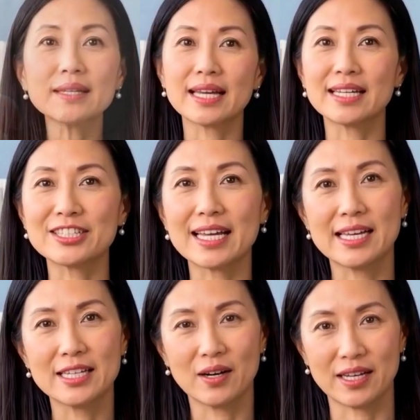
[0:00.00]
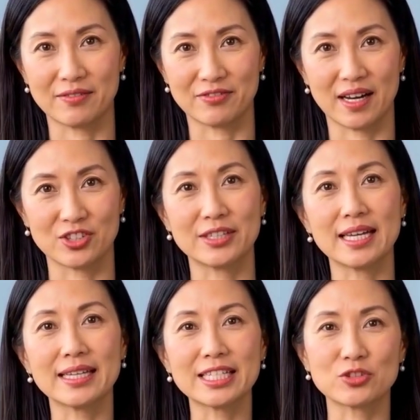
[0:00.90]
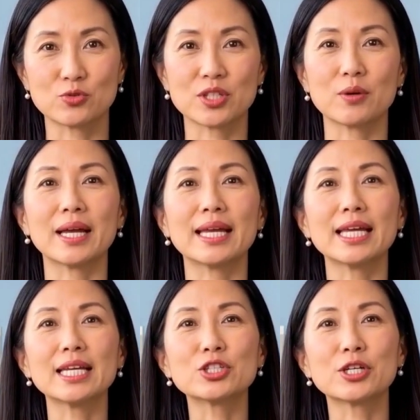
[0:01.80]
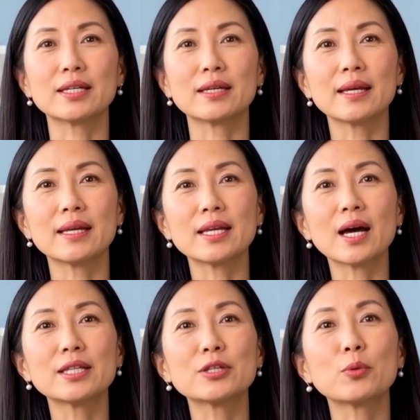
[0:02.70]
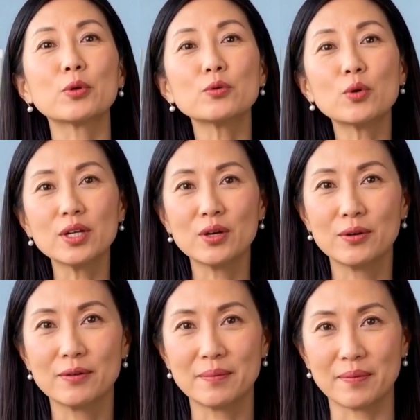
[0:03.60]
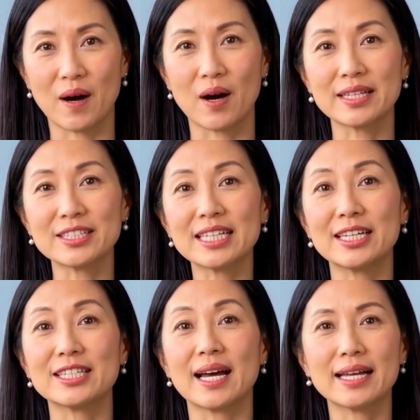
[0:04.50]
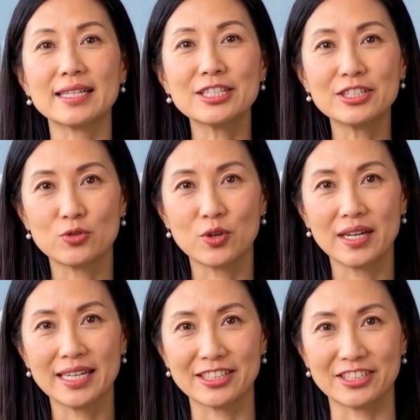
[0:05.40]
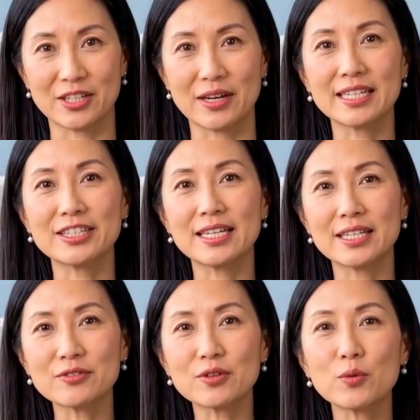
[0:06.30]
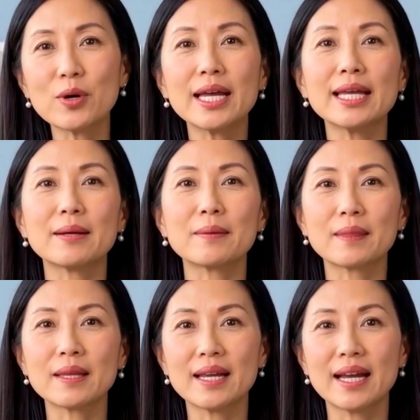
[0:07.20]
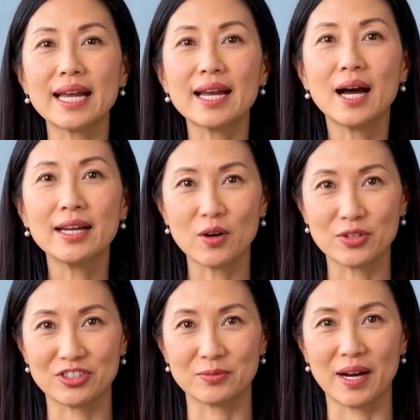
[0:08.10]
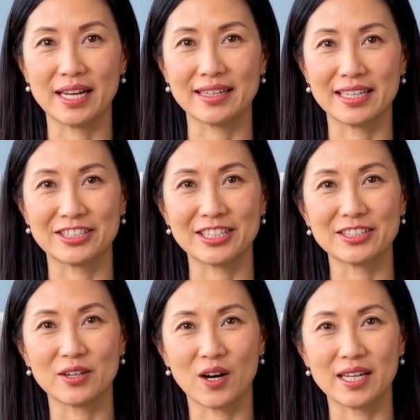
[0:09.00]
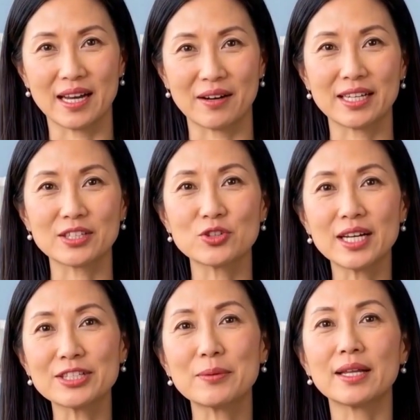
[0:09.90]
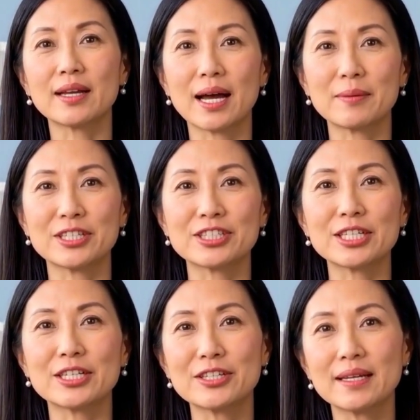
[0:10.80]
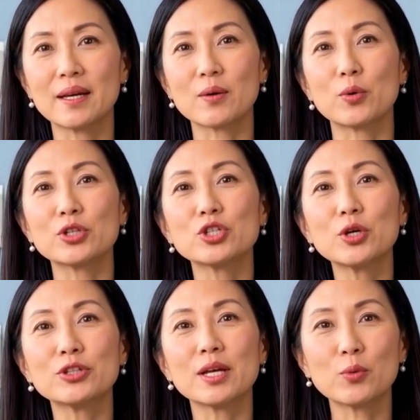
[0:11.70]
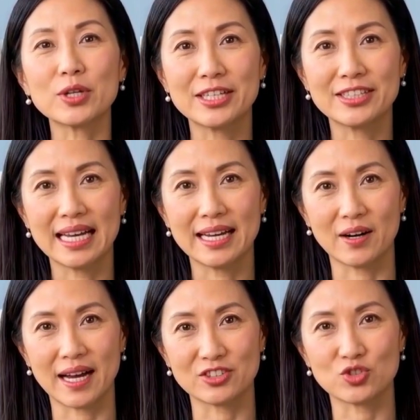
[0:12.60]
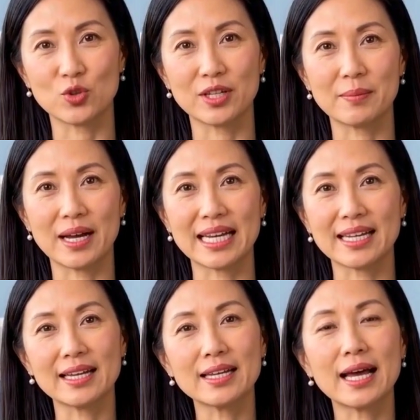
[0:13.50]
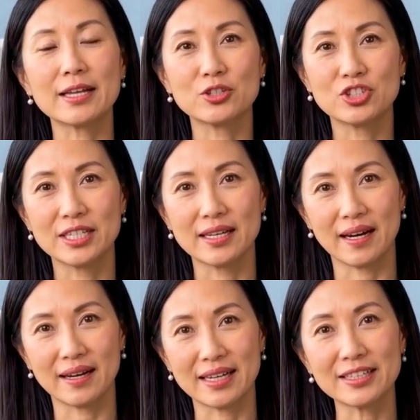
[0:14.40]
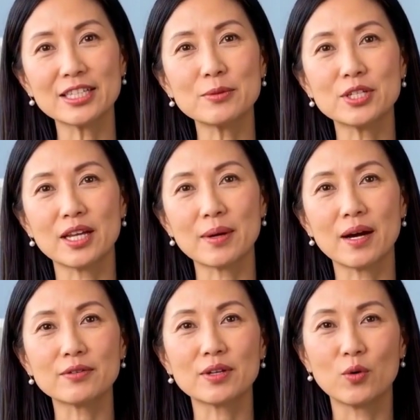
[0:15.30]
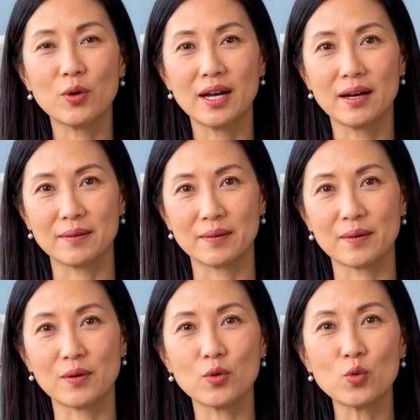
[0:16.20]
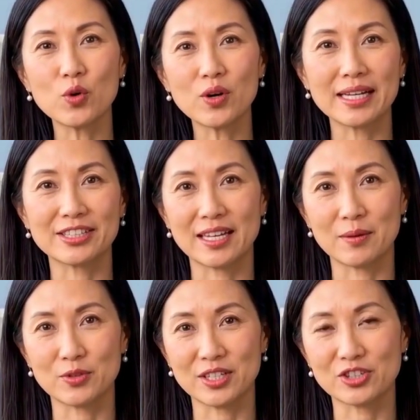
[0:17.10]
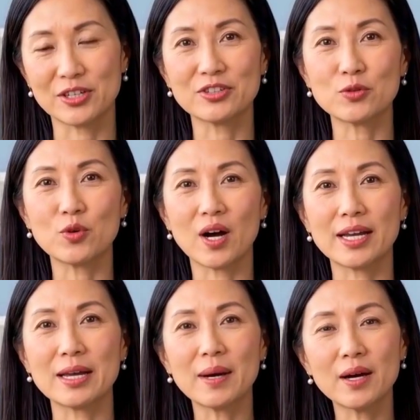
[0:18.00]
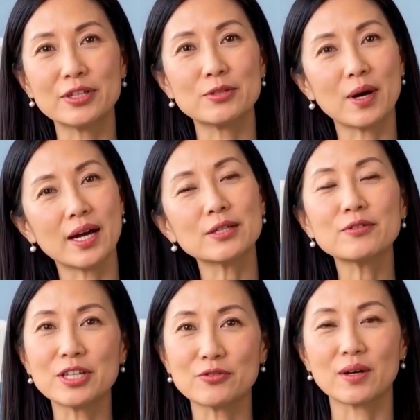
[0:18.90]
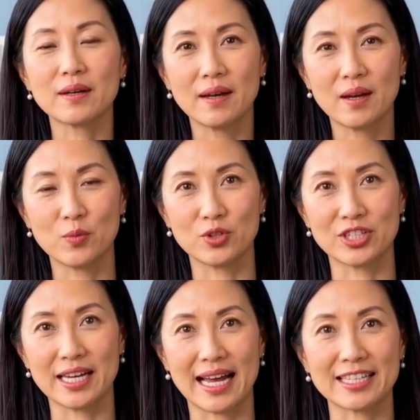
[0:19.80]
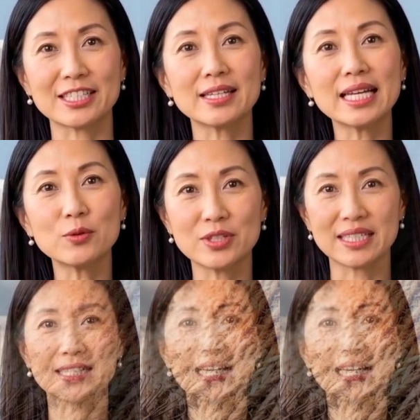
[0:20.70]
then a secondary infection that needs real medication, not a spoon of oil. On the tick side, this is where it gets serious in a different way. An unnoticed bite that sits long enough can transmit Lyme disease, which shows up weeks later as joint pain and lethargy that seem to come out of nowhere. Or, in some regions, Rocky Mountain spotted fever, which can escalate within